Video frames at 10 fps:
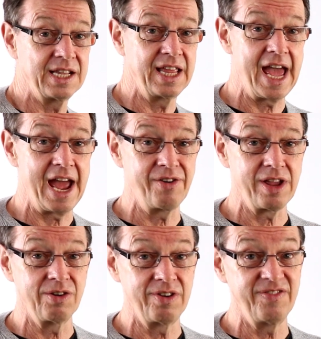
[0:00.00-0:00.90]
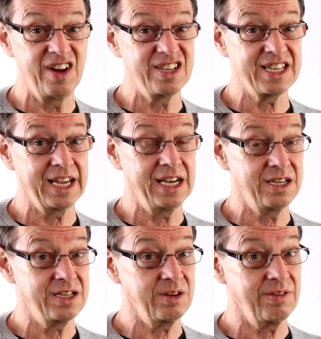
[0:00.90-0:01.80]
the area you're reversing
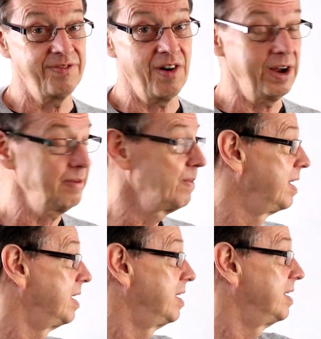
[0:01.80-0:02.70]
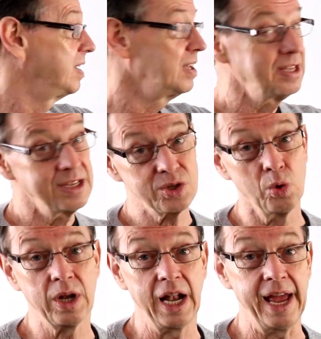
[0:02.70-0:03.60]
into. Fine. It's all
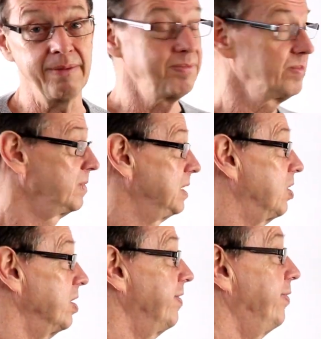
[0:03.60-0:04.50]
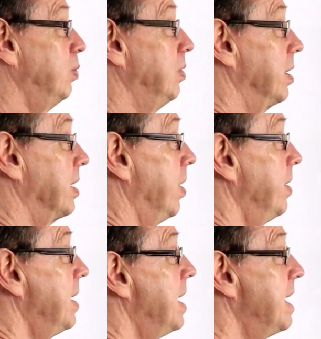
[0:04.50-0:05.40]
clear. You've got your full lock on,
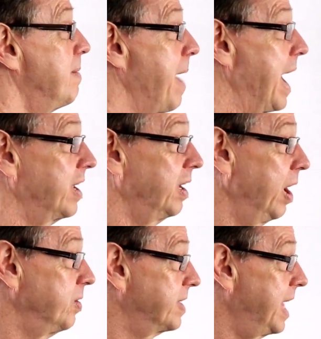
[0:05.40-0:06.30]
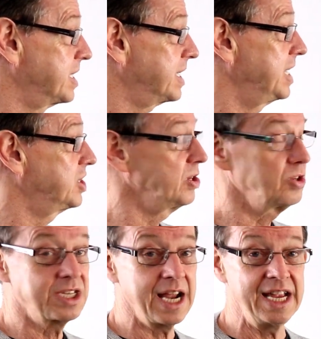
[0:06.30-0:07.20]
back you go. So that's stage 2.
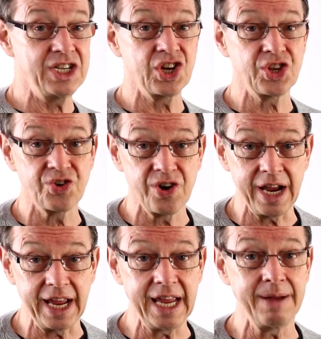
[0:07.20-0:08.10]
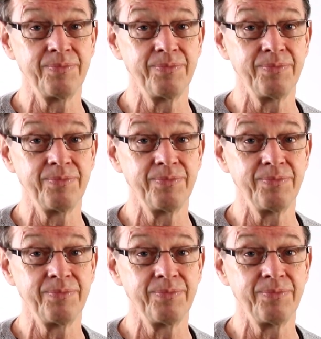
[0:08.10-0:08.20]
Stage 3